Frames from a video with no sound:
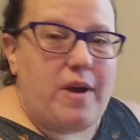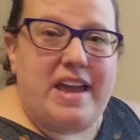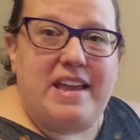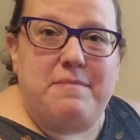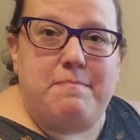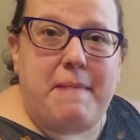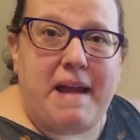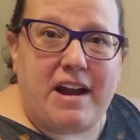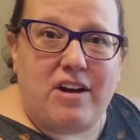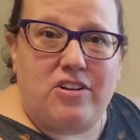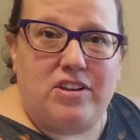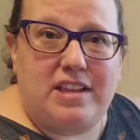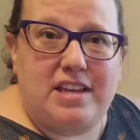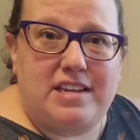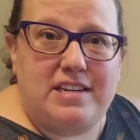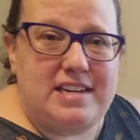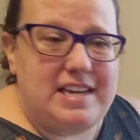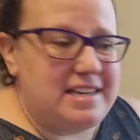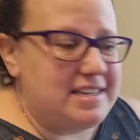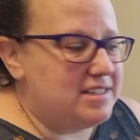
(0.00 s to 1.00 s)
In
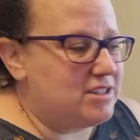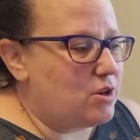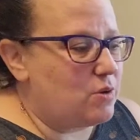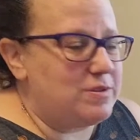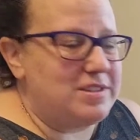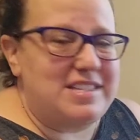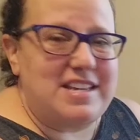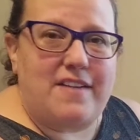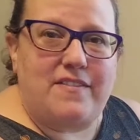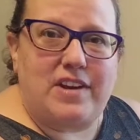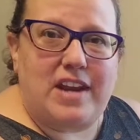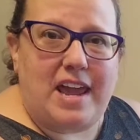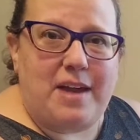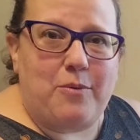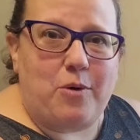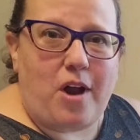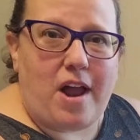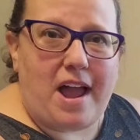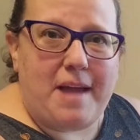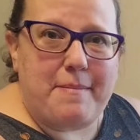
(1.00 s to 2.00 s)
Maryland, in Zone 7A
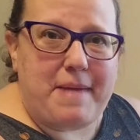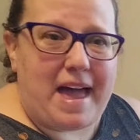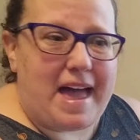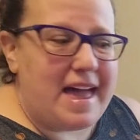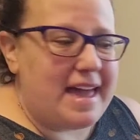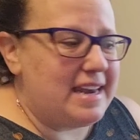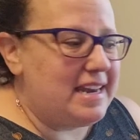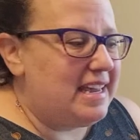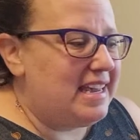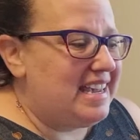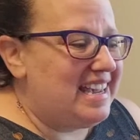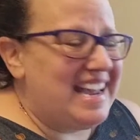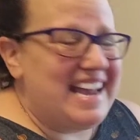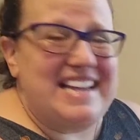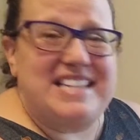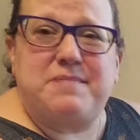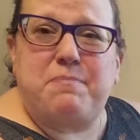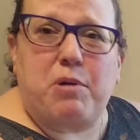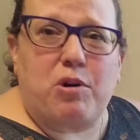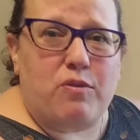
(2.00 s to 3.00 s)
where I'm at,
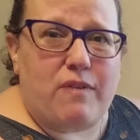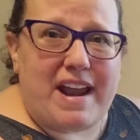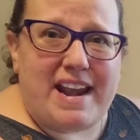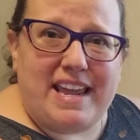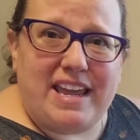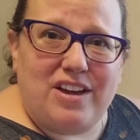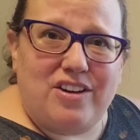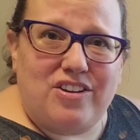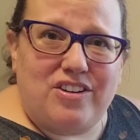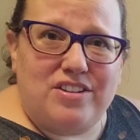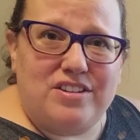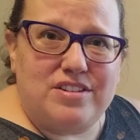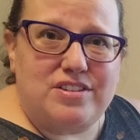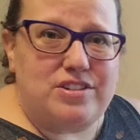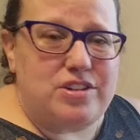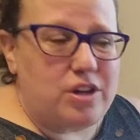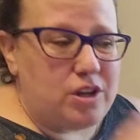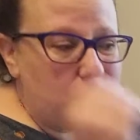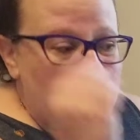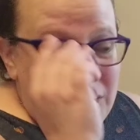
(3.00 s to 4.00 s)
it's perennial,
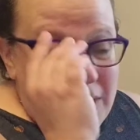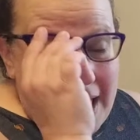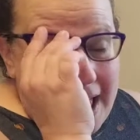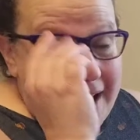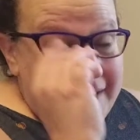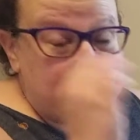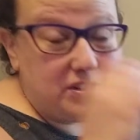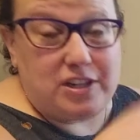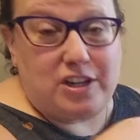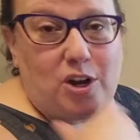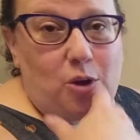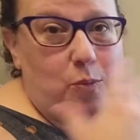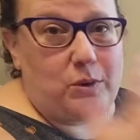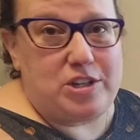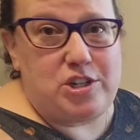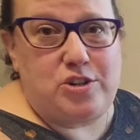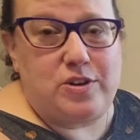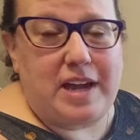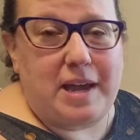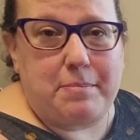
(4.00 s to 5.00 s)
so you don't have to, you know,
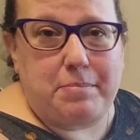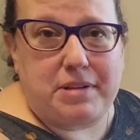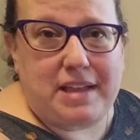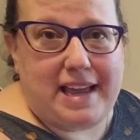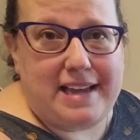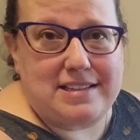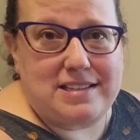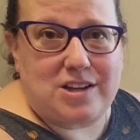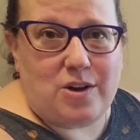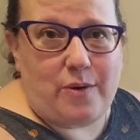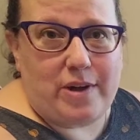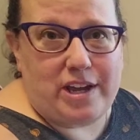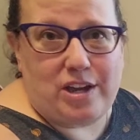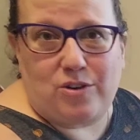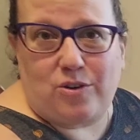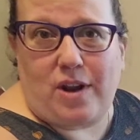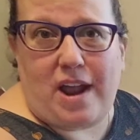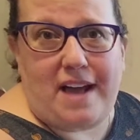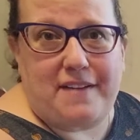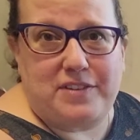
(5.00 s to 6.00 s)
once you get plants going, you
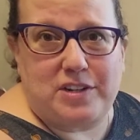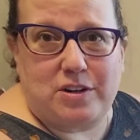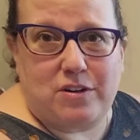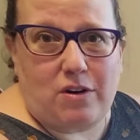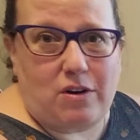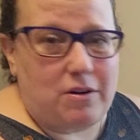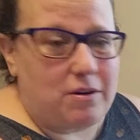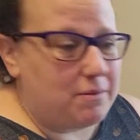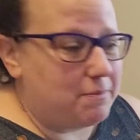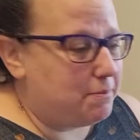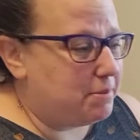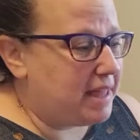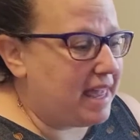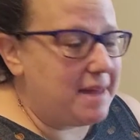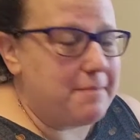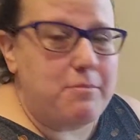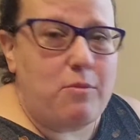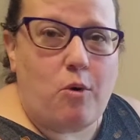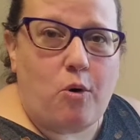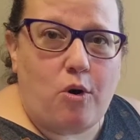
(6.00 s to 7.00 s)
don't have to
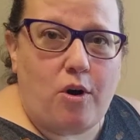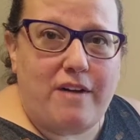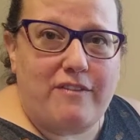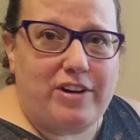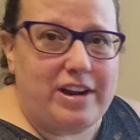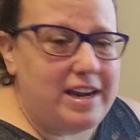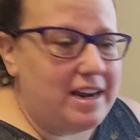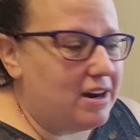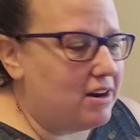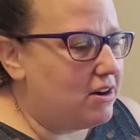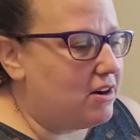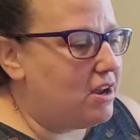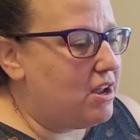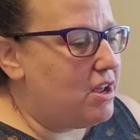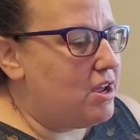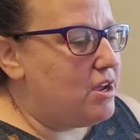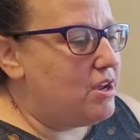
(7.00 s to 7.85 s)
plant more every year.